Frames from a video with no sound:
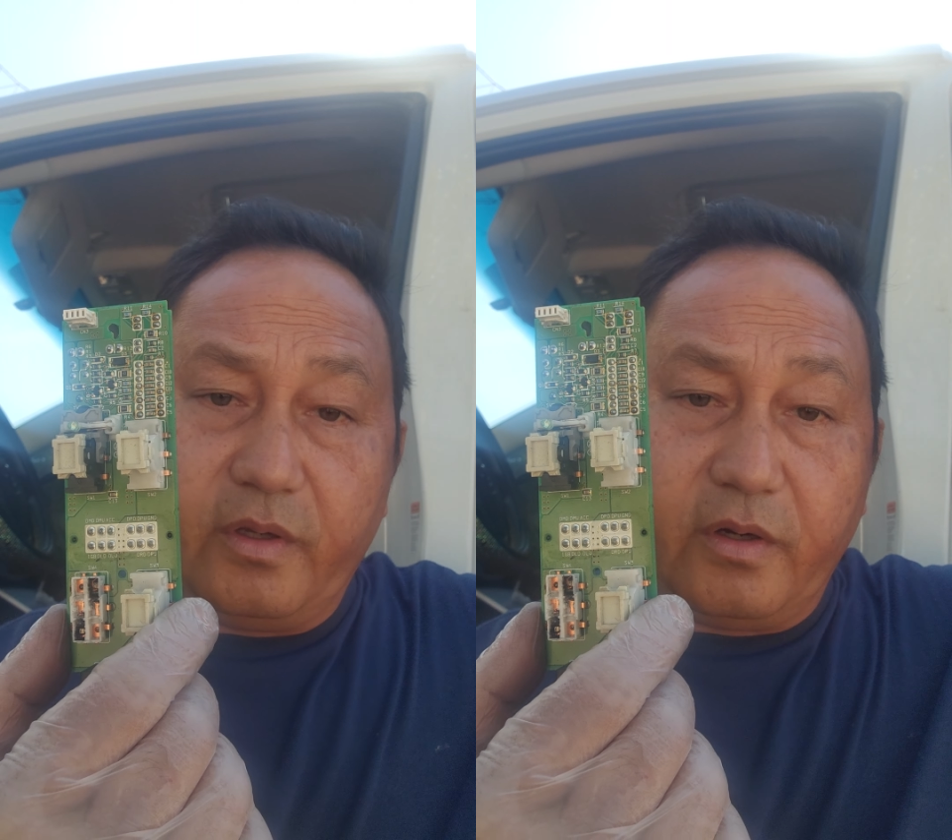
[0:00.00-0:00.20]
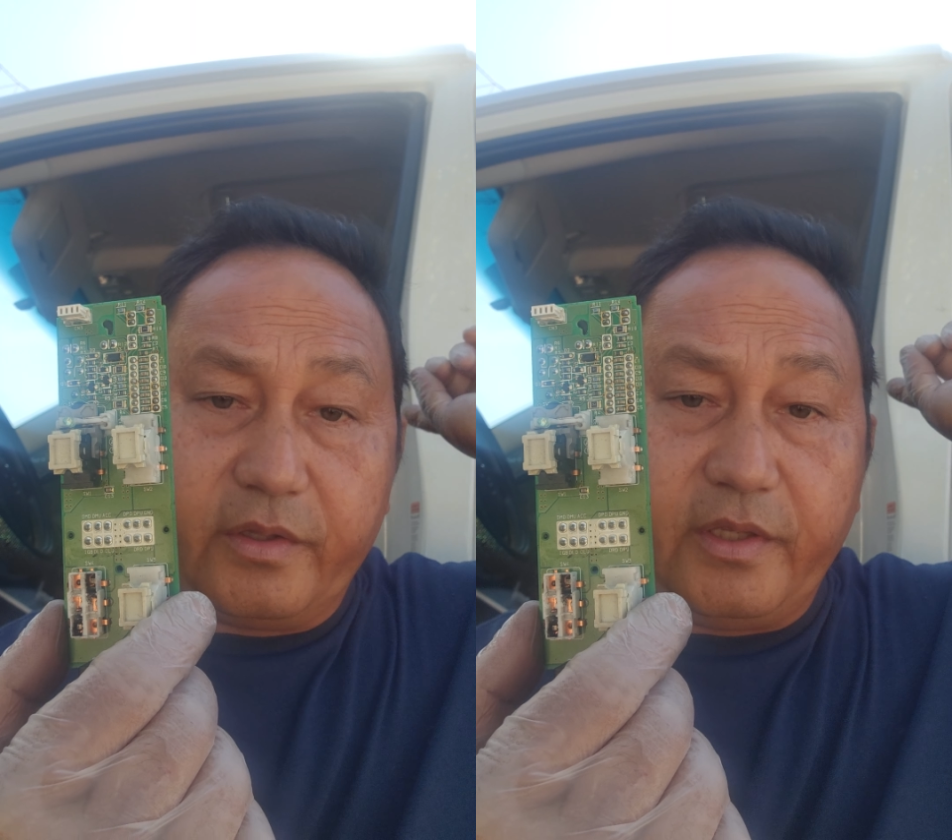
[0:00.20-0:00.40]

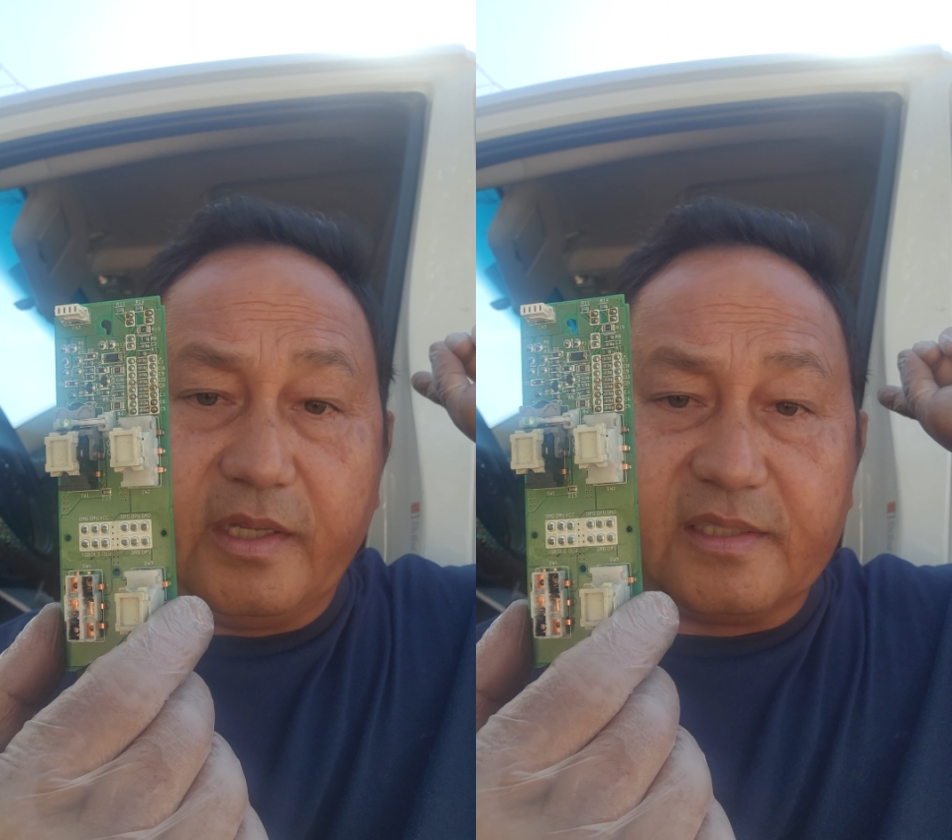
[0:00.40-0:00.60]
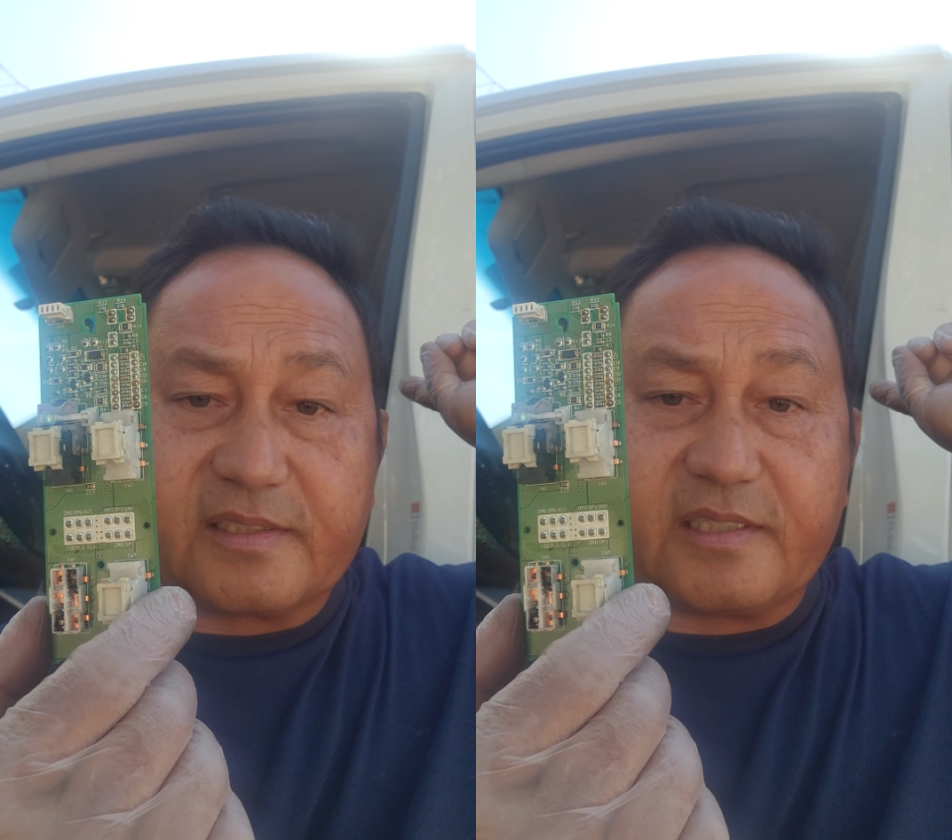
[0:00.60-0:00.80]
on the
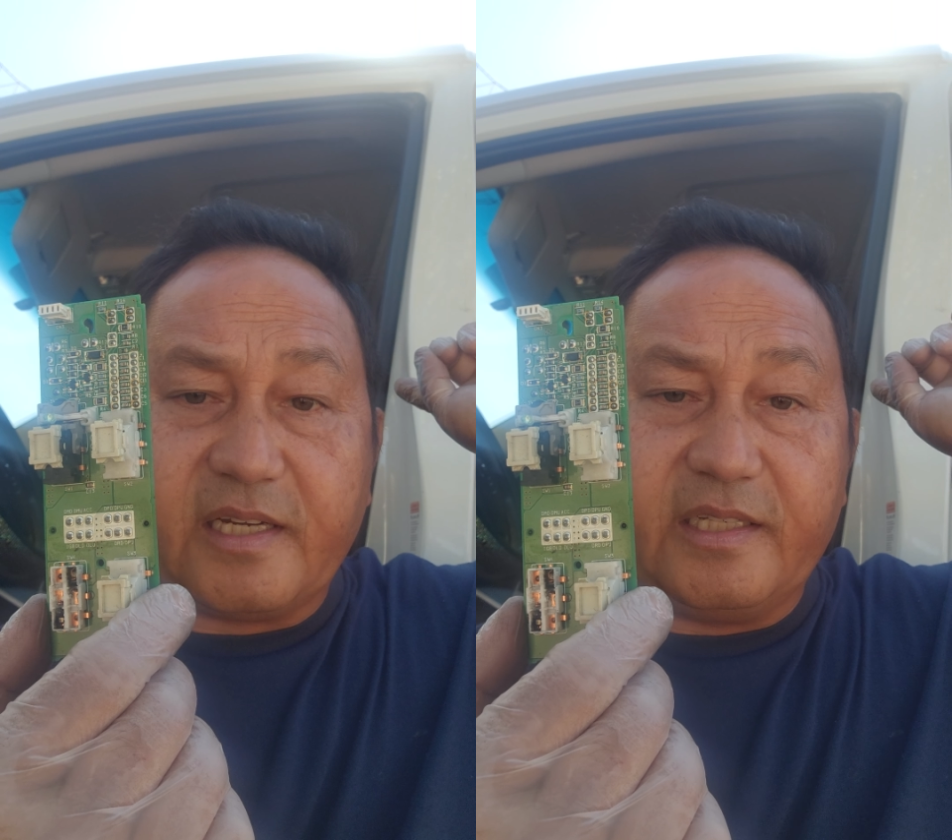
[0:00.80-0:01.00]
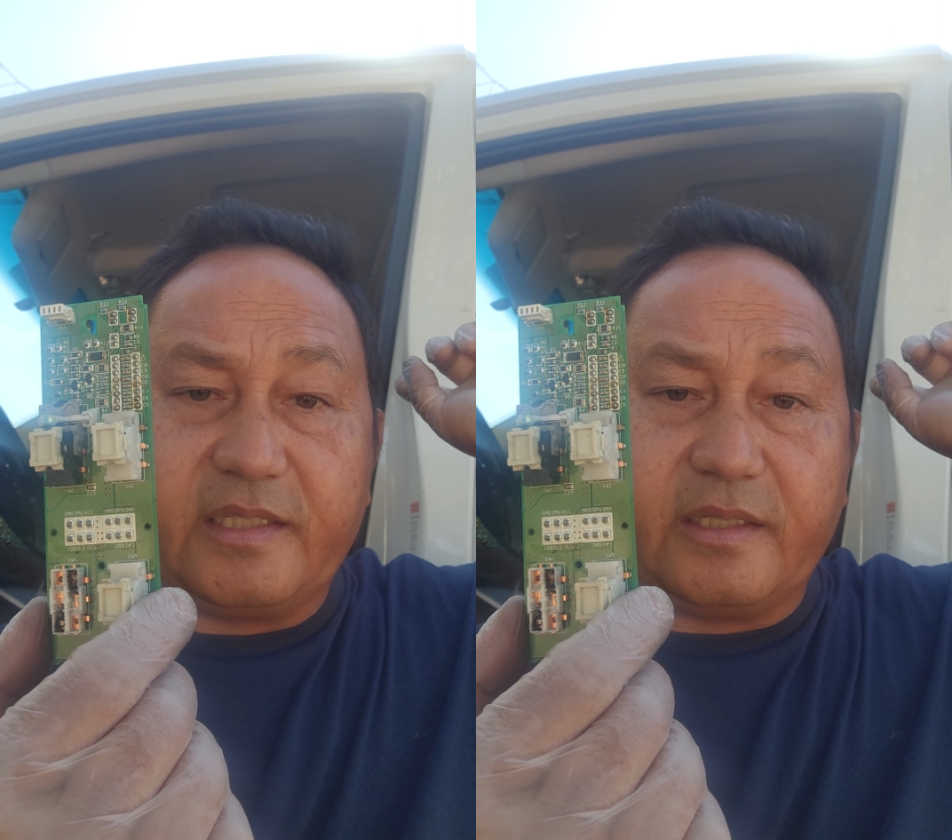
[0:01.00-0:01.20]
other
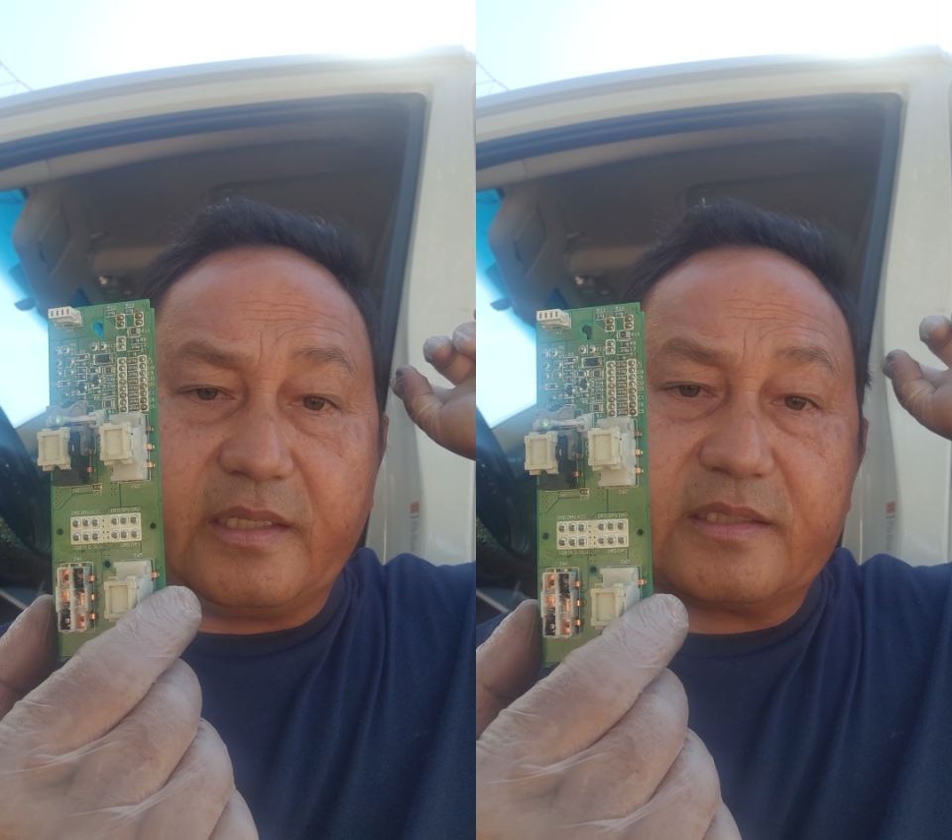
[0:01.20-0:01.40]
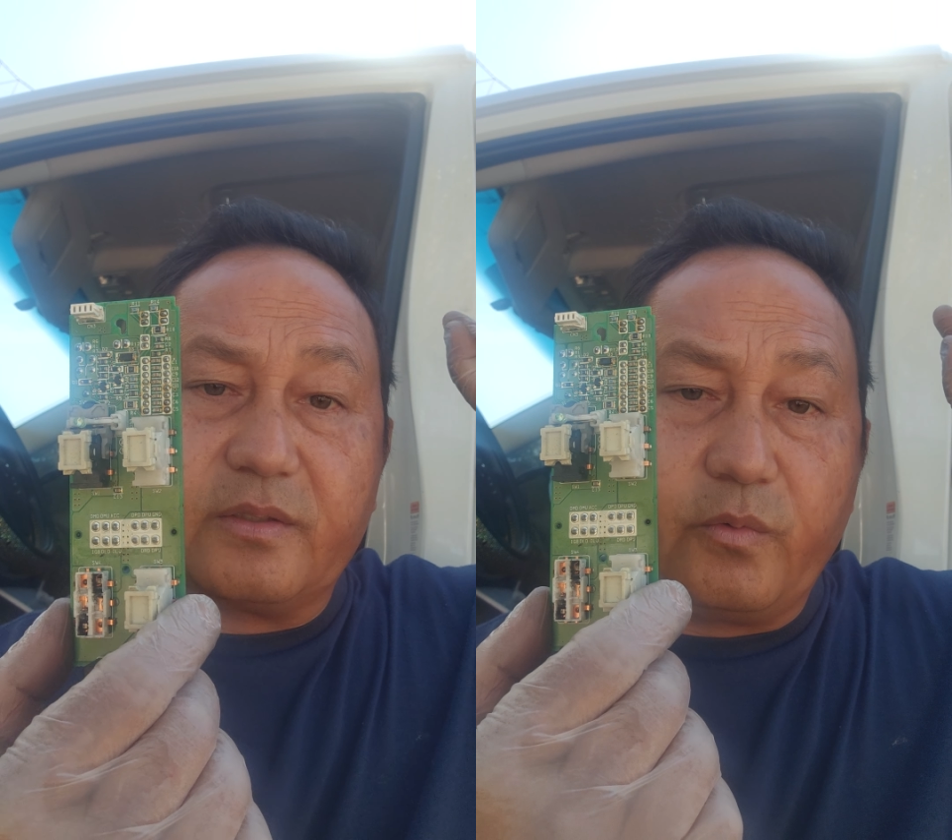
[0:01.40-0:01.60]
side that
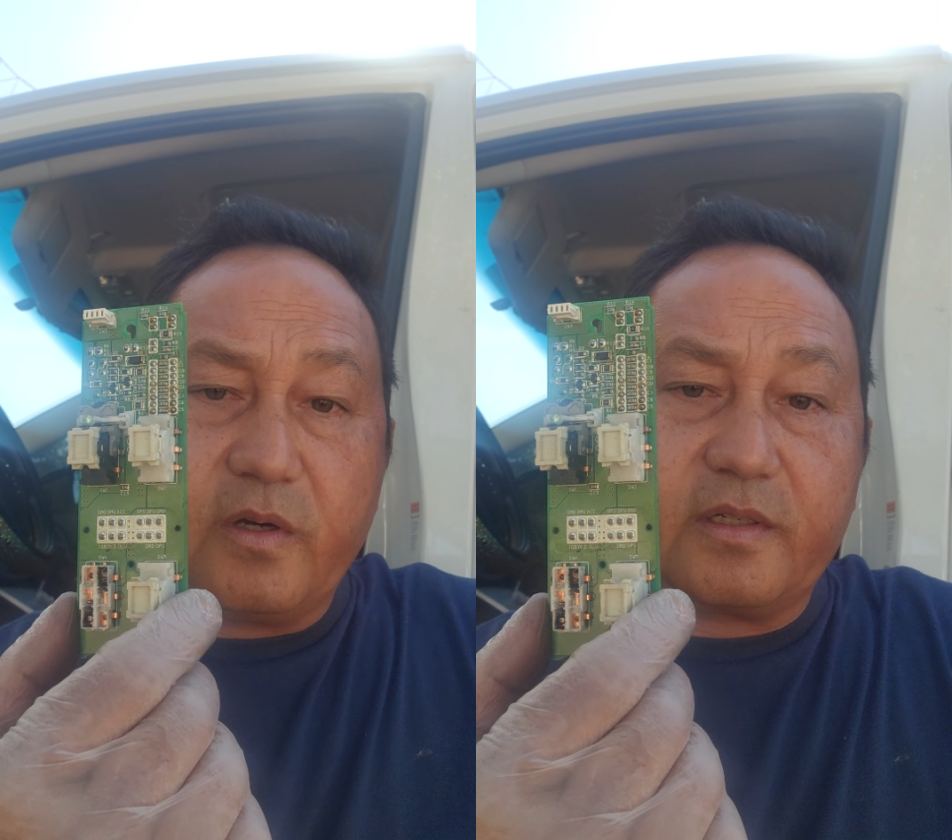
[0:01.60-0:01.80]
doesn't work,